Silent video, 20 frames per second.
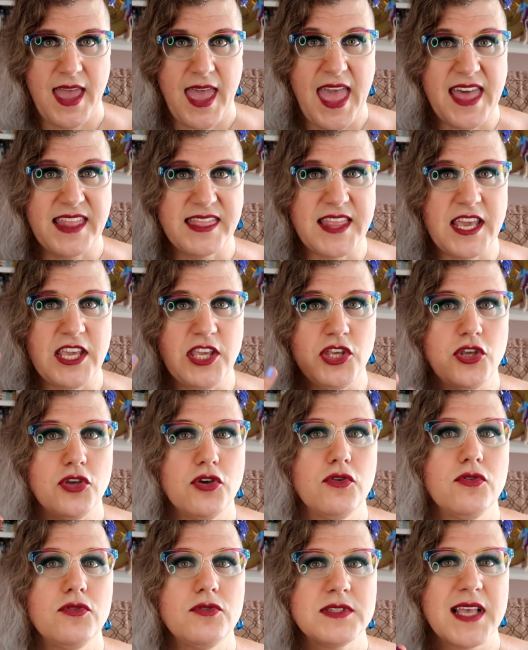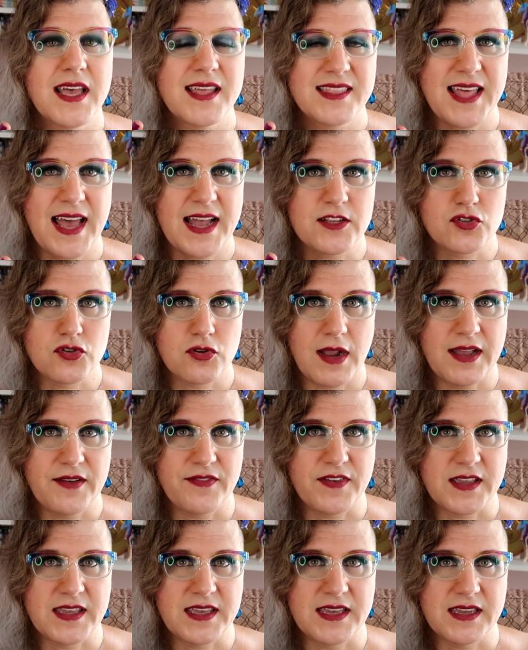And they use that
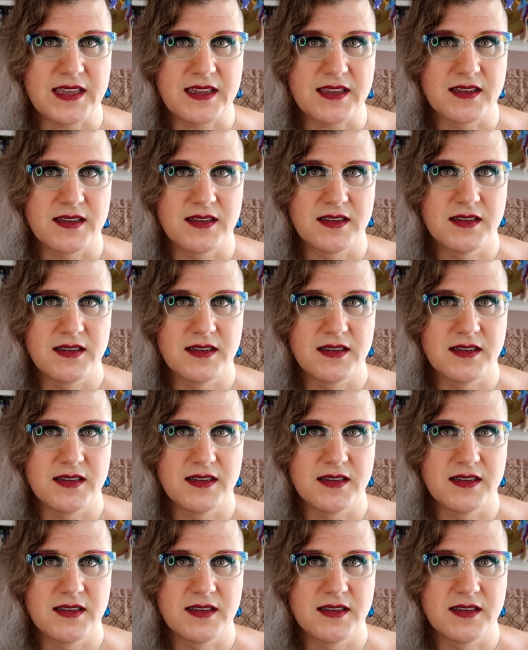trafficking